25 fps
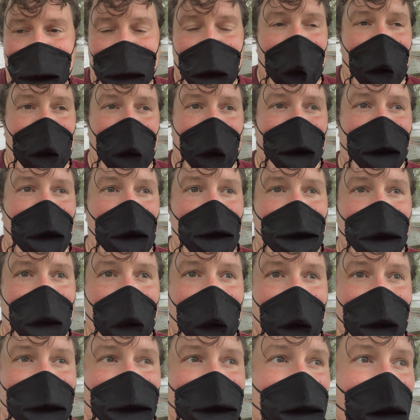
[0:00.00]
got off the
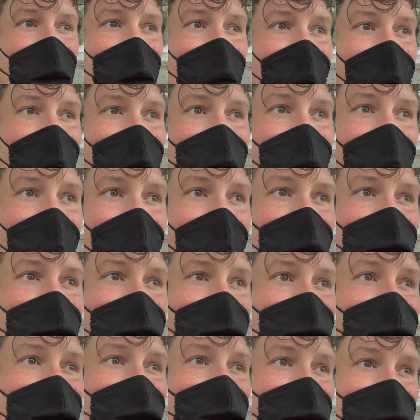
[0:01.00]
bus, so
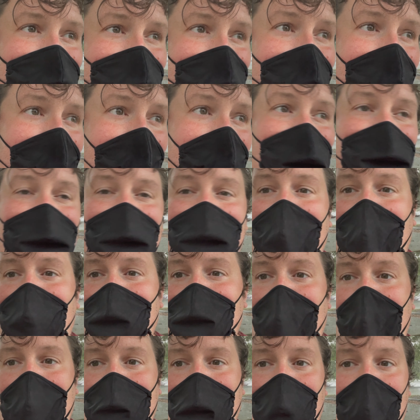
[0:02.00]
I'm outside
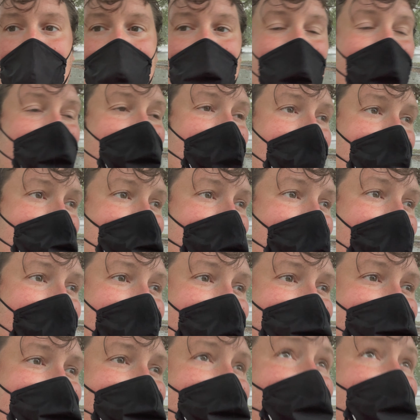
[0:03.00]
my apartment complex